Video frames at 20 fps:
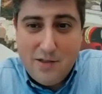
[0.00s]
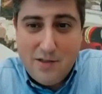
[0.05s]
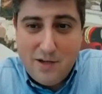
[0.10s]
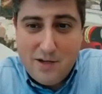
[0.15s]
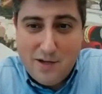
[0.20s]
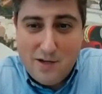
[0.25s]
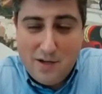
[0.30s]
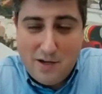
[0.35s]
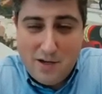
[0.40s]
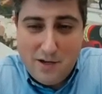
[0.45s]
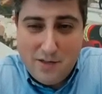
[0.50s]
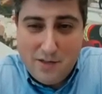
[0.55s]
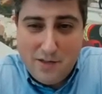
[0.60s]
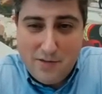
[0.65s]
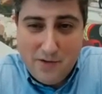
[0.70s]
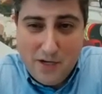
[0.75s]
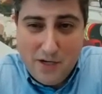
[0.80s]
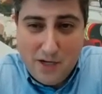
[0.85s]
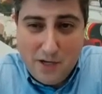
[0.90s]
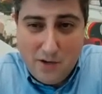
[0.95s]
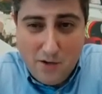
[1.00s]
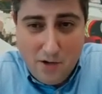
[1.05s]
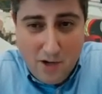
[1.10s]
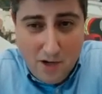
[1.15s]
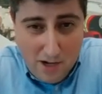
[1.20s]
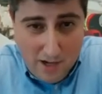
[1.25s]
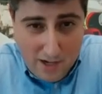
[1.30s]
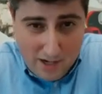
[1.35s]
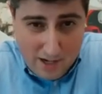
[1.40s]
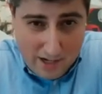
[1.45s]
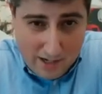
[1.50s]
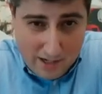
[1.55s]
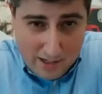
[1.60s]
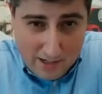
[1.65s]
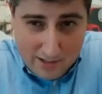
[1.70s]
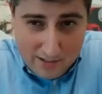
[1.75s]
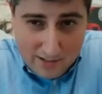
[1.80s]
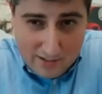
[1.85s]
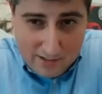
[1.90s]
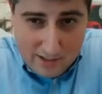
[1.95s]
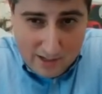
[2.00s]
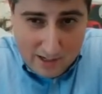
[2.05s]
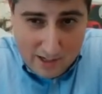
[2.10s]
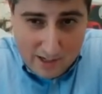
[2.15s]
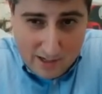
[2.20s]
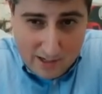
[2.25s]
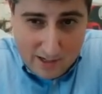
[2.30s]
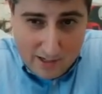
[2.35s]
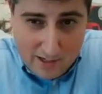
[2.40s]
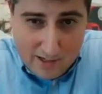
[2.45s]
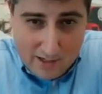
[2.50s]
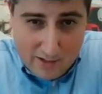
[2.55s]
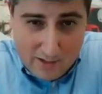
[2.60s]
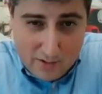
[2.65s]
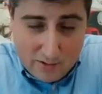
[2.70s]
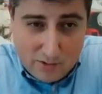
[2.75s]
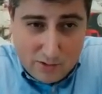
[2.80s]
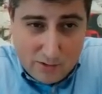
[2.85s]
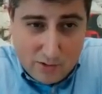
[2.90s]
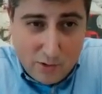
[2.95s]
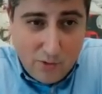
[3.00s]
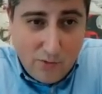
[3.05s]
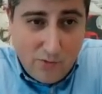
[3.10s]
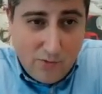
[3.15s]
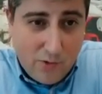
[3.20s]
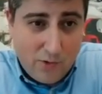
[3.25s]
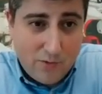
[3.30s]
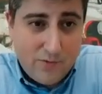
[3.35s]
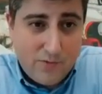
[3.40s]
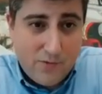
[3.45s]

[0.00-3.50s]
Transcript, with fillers: the on the video, is uh, twofold.